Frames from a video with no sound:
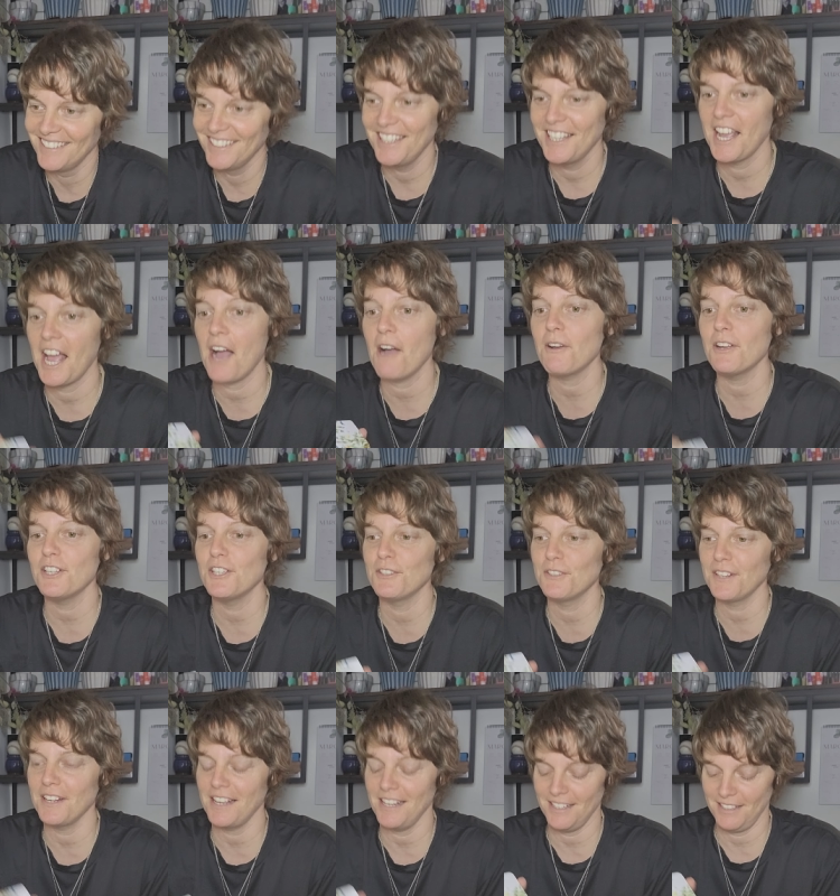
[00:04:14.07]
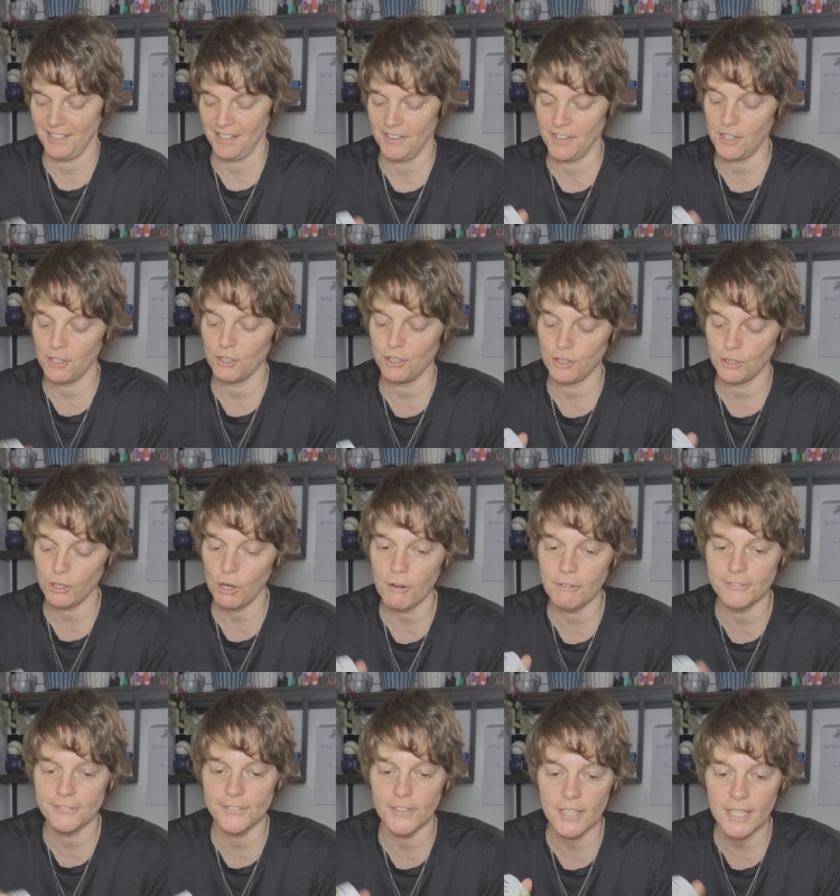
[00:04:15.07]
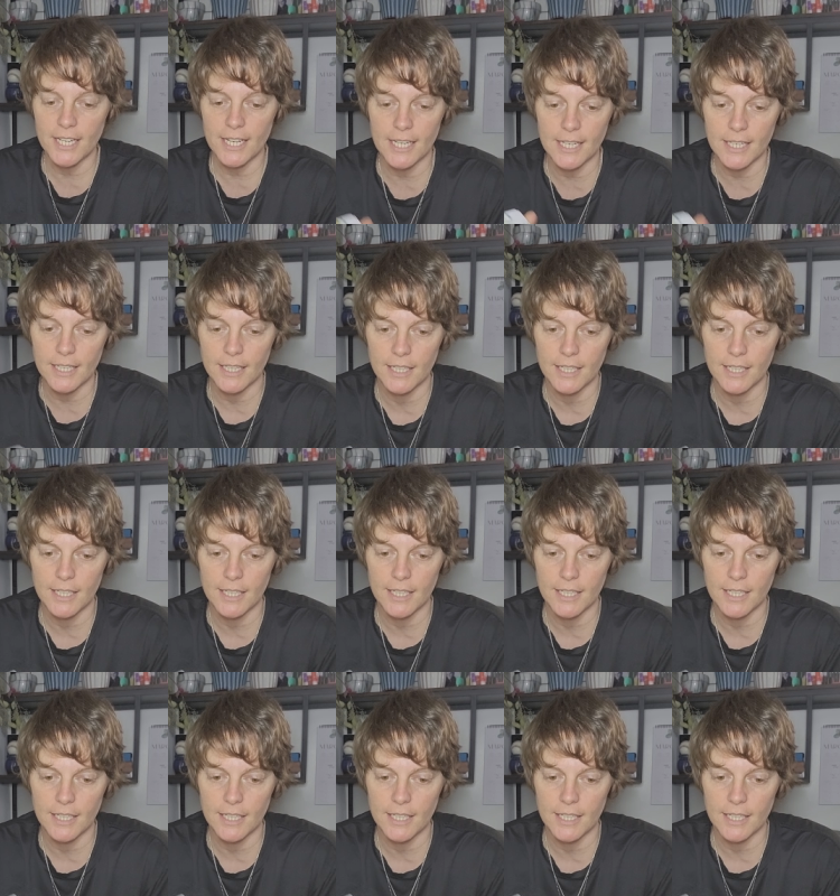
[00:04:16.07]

how can you not? They're so funny